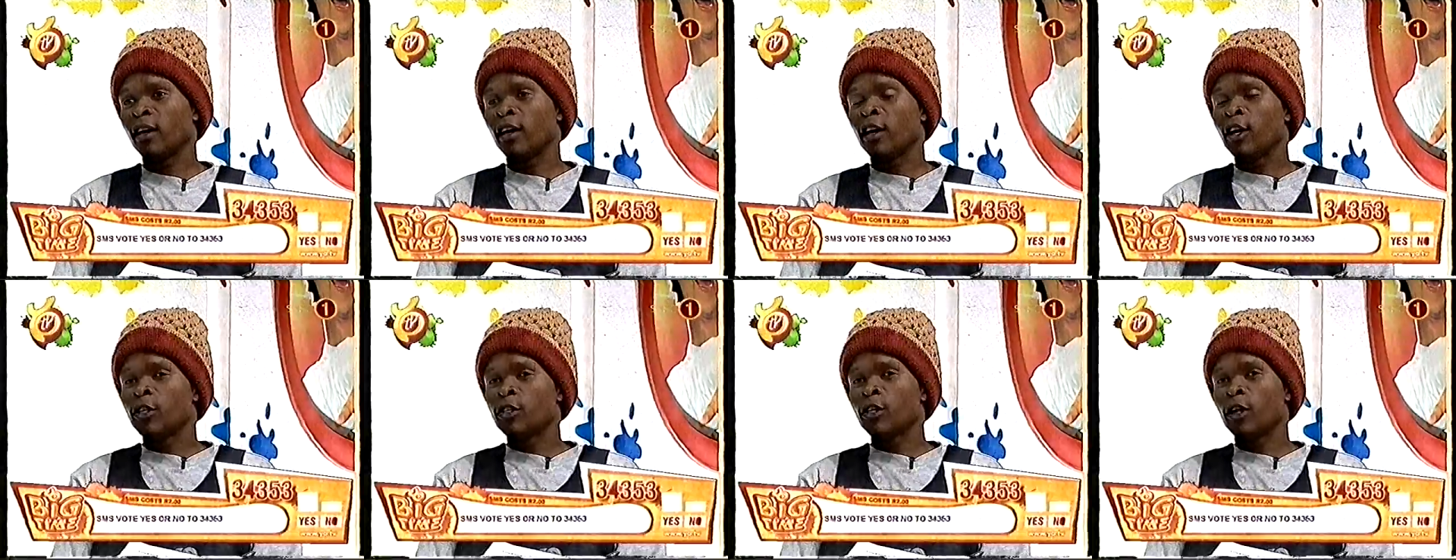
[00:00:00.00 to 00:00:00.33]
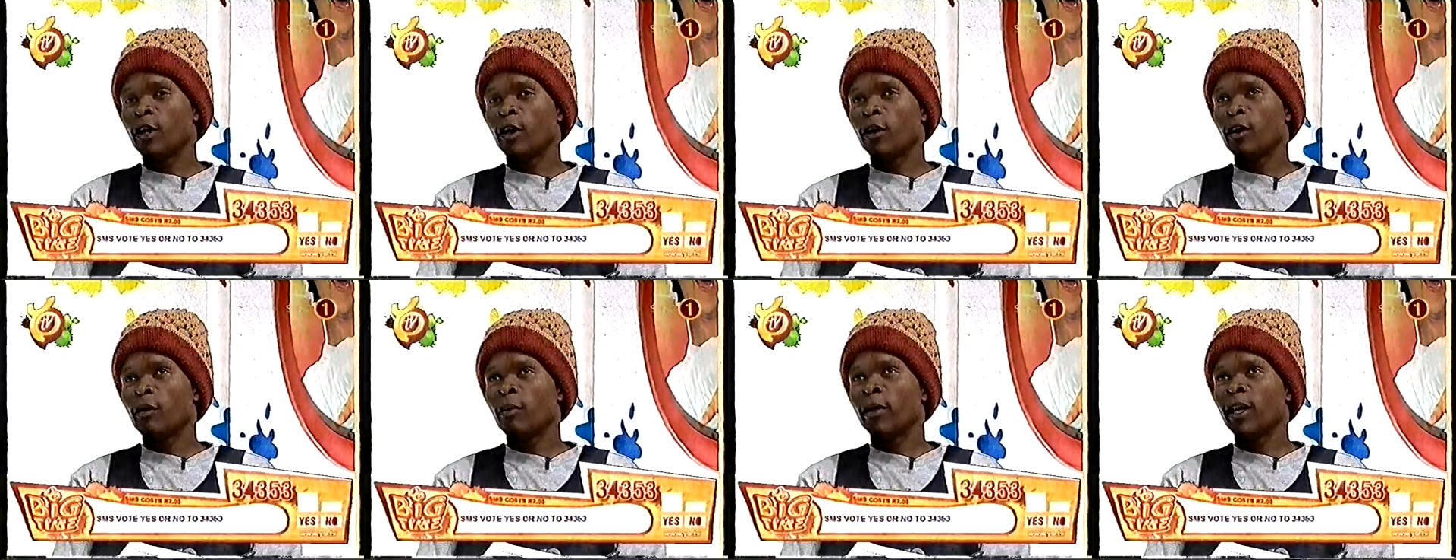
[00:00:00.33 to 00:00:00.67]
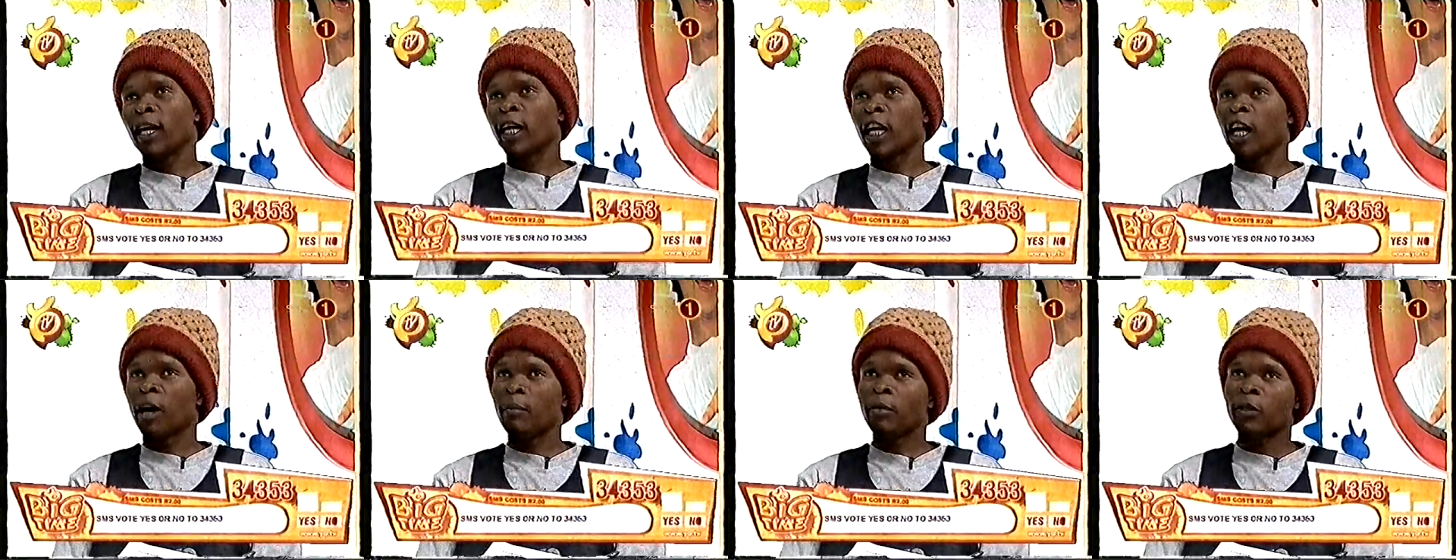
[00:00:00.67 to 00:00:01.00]
So mm-hmm. when I,
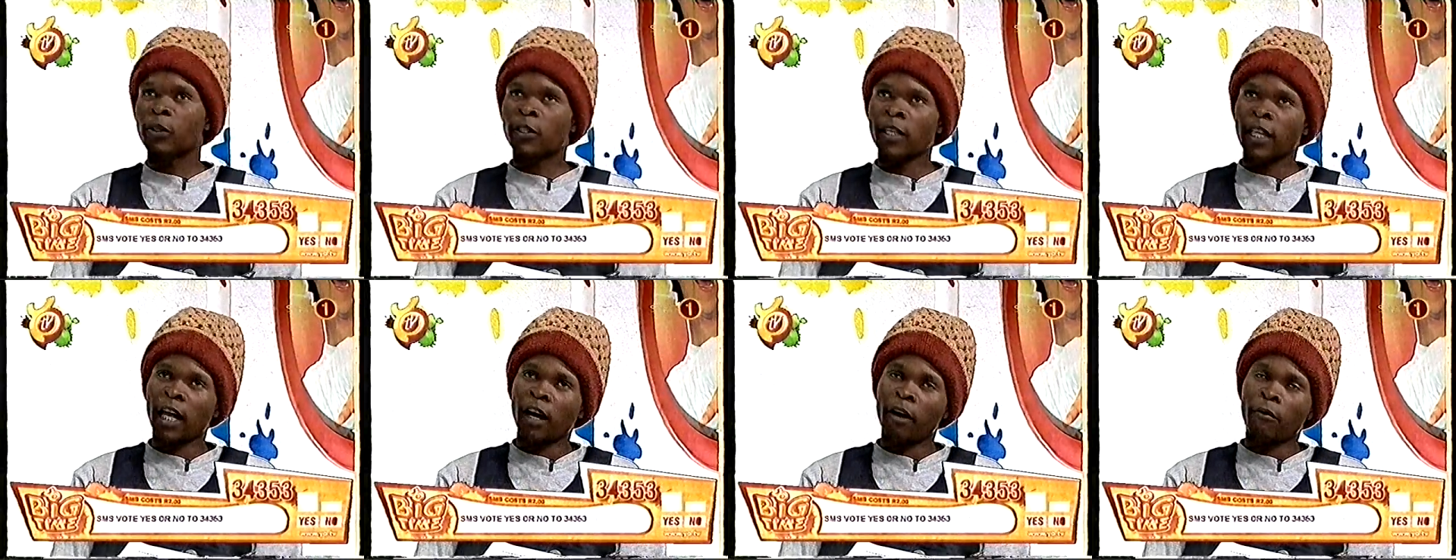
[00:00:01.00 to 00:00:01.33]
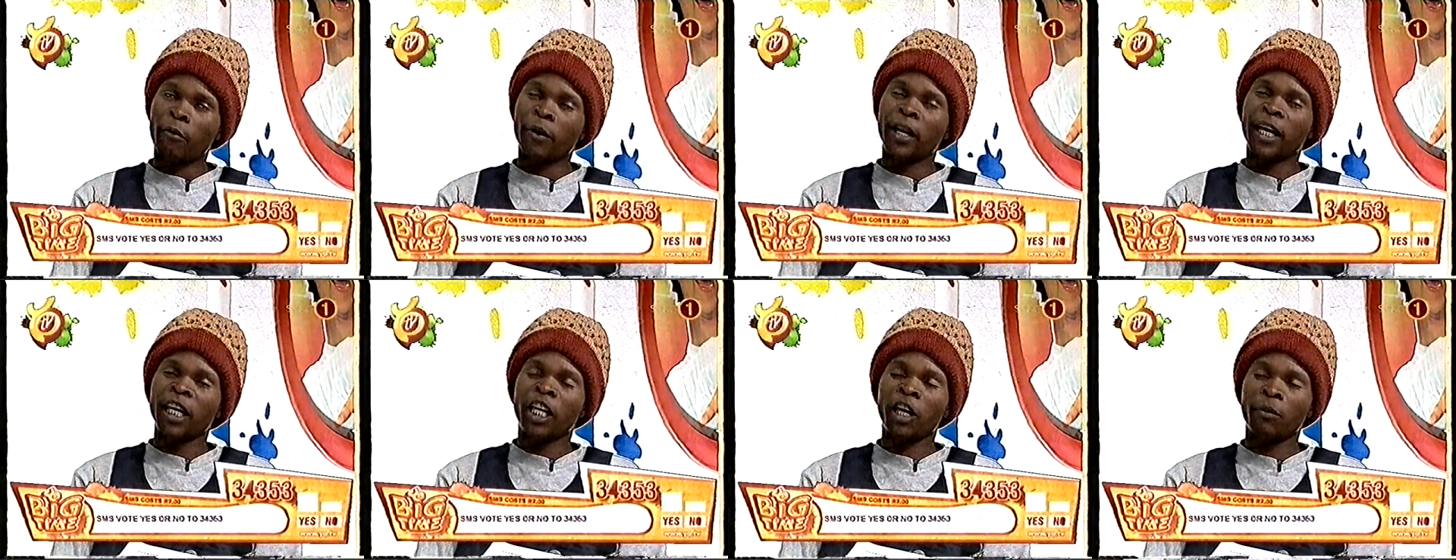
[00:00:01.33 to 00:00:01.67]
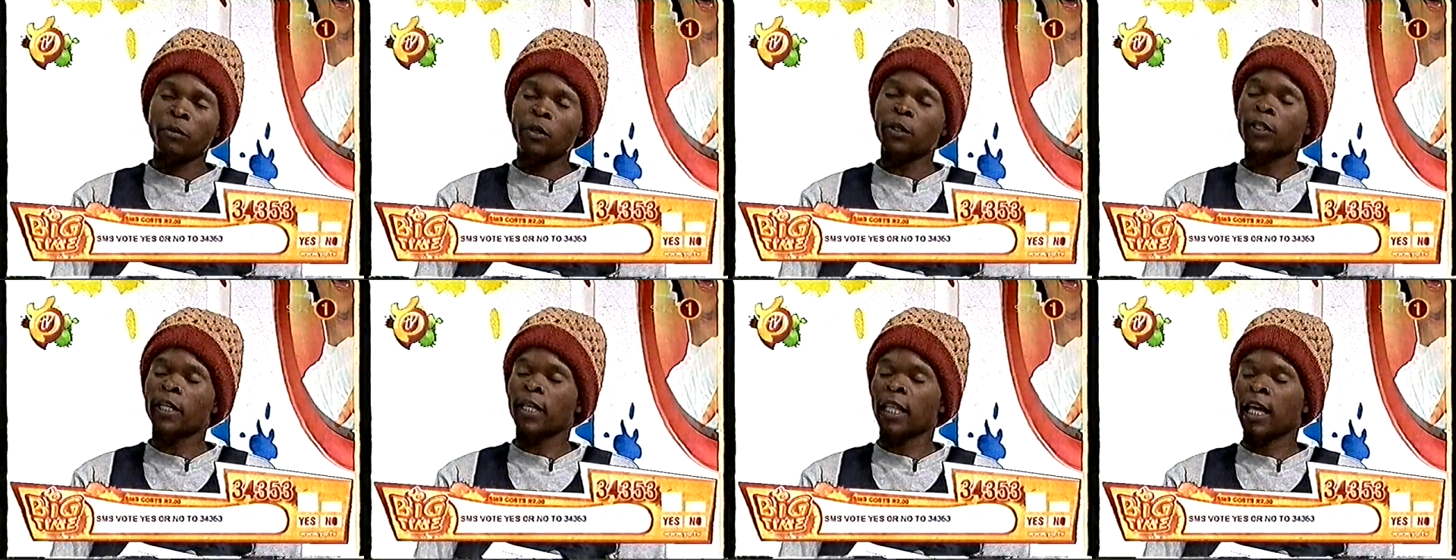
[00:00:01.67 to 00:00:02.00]
come to South, when I came
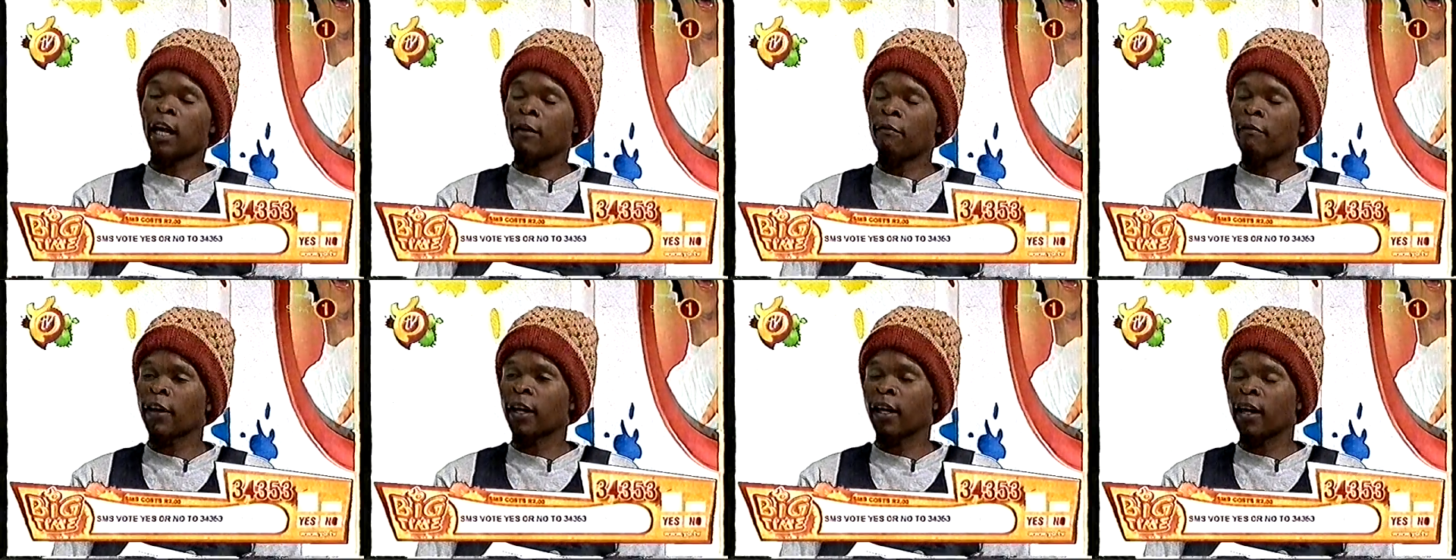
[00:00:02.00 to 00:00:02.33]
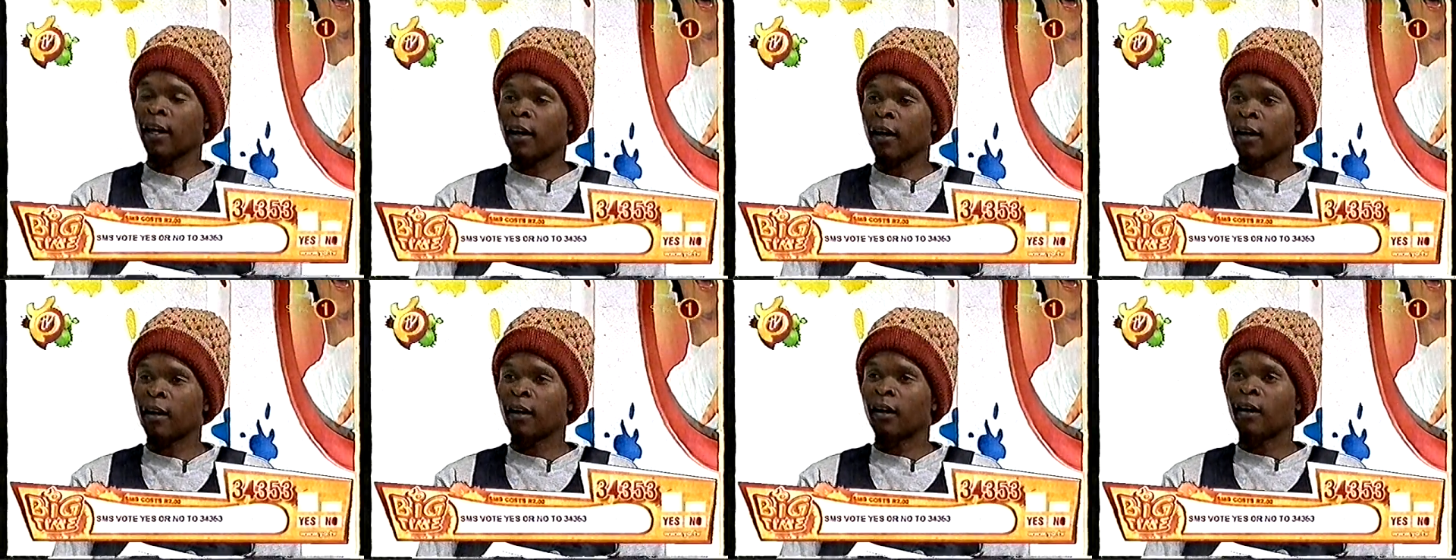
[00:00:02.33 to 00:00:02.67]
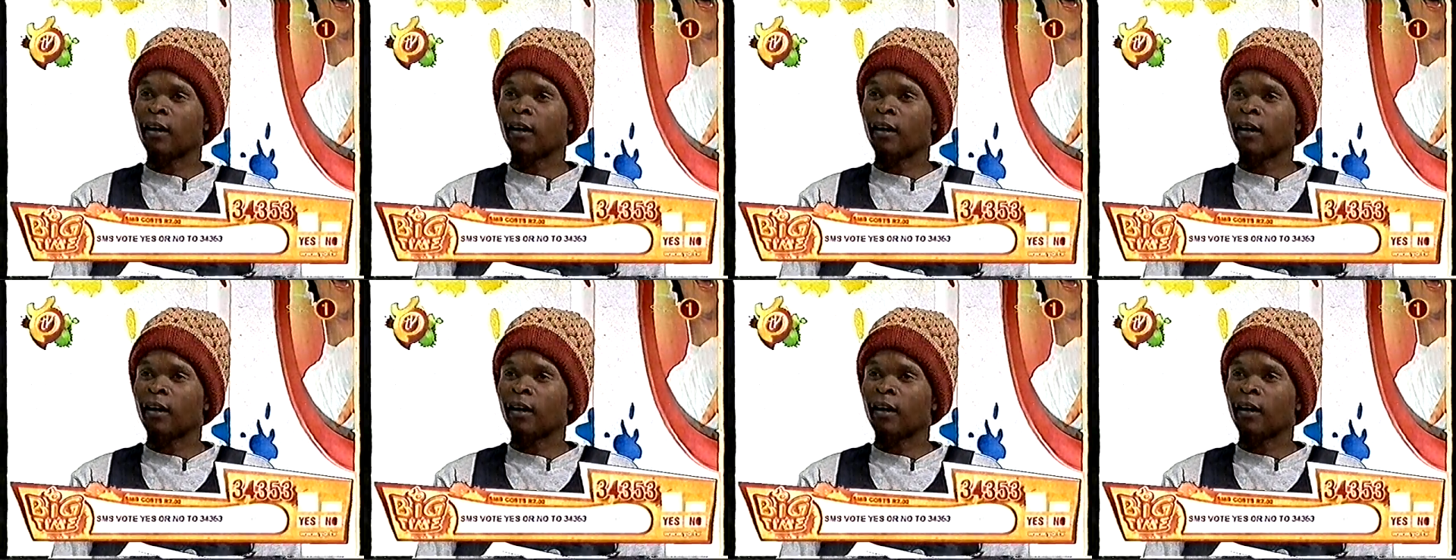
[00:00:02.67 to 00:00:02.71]
to South Africa,